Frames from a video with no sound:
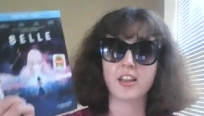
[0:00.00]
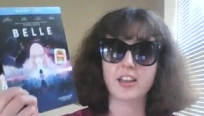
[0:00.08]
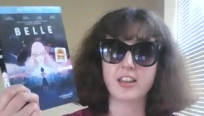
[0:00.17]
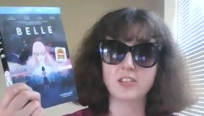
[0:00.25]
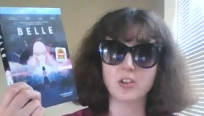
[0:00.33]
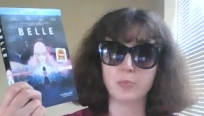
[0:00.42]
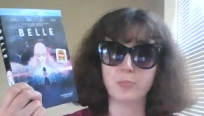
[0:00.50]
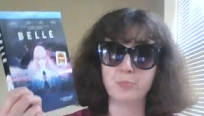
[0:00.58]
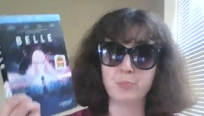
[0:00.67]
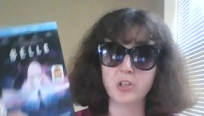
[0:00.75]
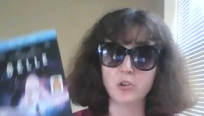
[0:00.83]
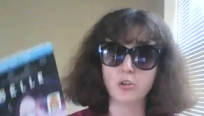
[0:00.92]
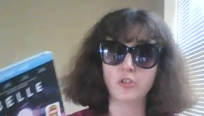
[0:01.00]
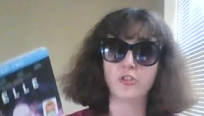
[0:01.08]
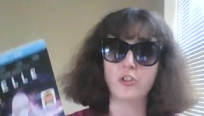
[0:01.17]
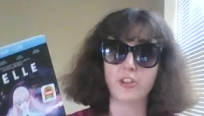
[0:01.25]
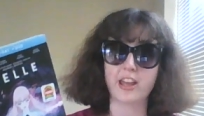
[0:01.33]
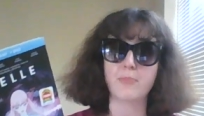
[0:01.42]
It's a
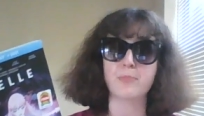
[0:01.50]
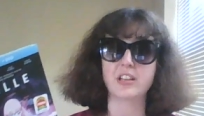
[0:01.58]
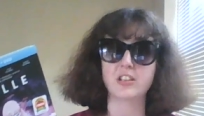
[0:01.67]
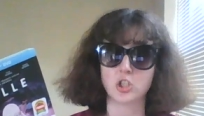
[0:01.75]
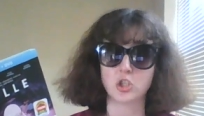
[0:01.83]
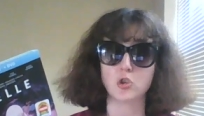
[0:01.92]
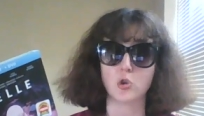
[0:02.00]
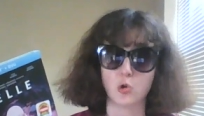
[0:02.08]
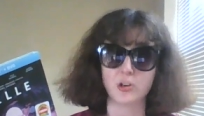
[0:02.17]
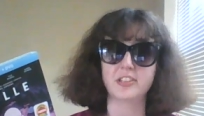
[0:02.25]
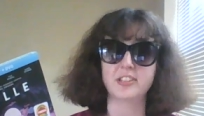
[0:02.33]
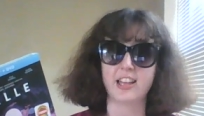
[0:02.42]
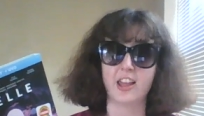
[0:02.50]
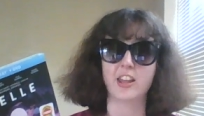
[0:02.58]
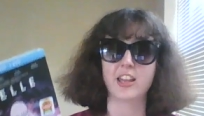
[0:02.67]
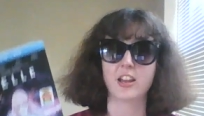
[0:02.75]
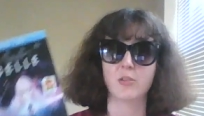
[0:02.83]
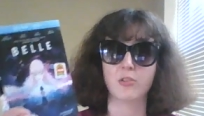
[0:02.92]
beautiful, epic
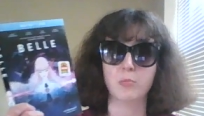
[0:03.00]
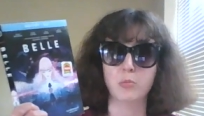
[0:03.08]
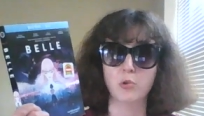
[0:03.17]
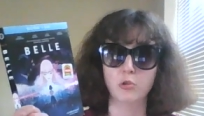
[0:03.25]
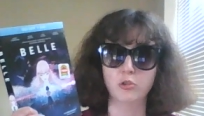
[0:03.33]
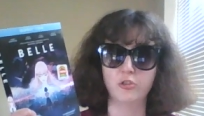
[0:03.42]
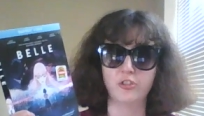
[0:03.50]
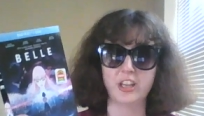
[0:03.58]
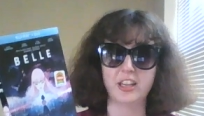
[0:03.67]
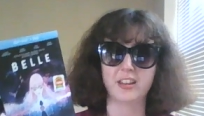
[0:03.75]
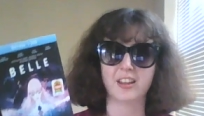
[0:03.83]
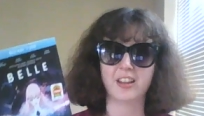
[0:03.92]
storytelling of a movie